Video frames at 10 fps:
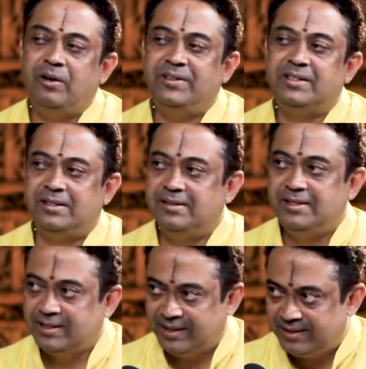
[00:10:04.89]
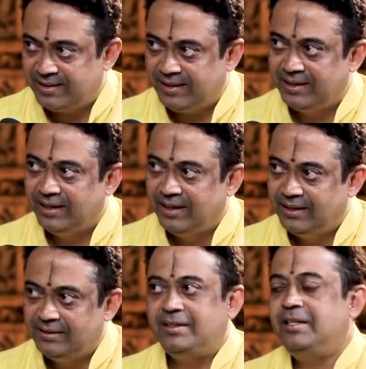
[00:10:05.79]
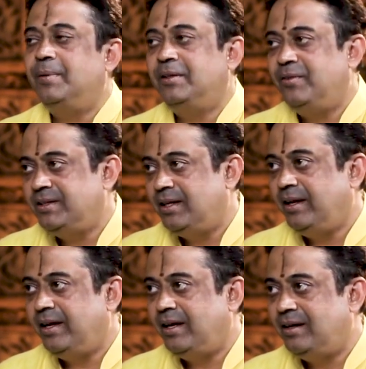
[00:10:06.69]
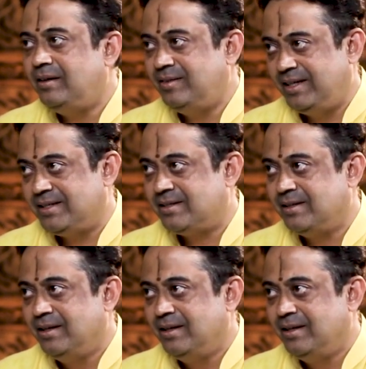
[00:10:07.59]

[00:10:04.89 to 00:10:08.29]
with consistency that Shri Madhwacharya says.